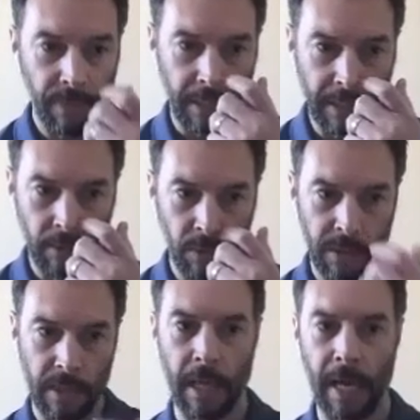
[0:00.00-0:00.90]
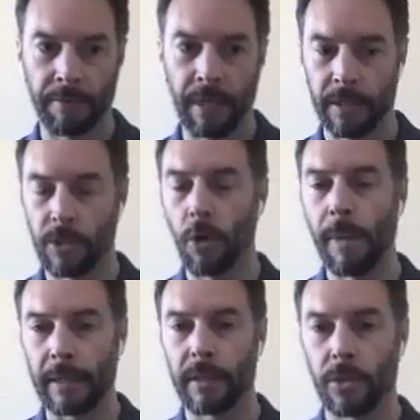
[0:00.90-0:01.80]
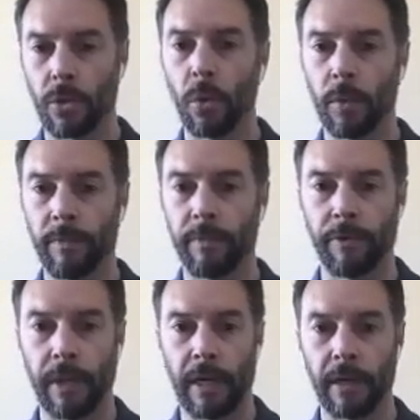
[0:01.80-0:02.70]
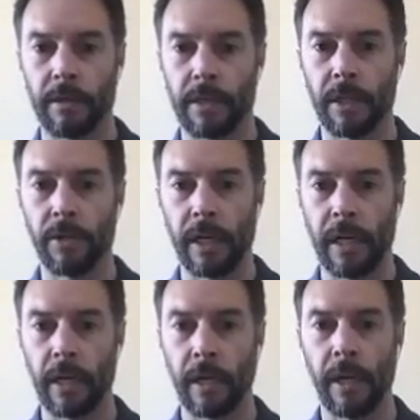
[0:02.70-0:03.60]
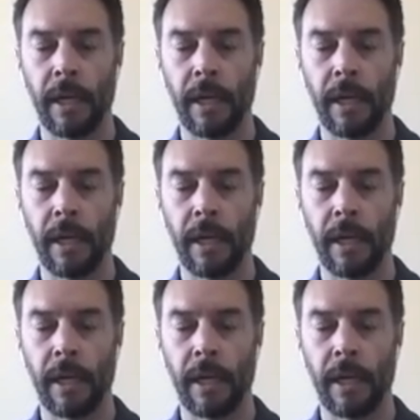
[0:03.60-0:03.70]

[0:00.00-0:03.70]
I think we'll see a lot of kids go back to school for their senior year,